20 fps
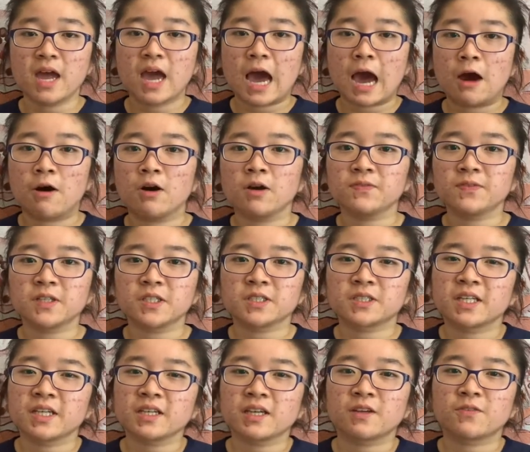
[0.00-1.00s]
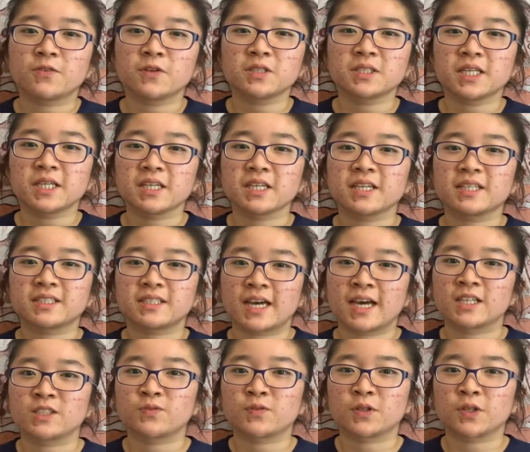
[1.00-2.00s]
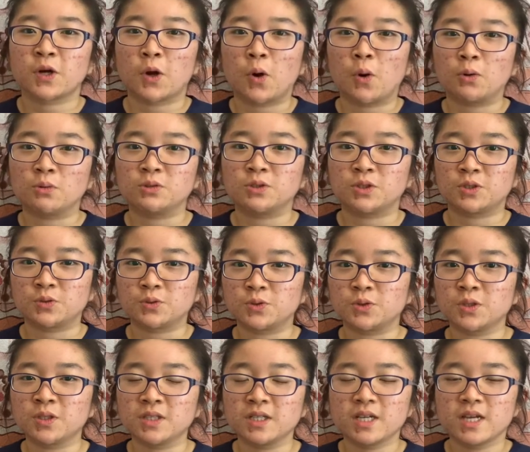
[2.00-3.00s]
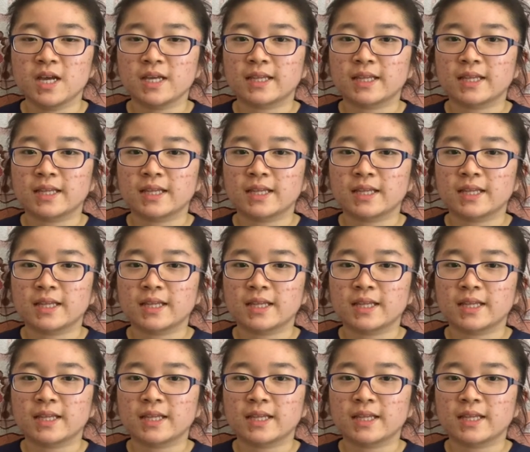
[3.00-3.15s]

However, if you're taking a test for your own school,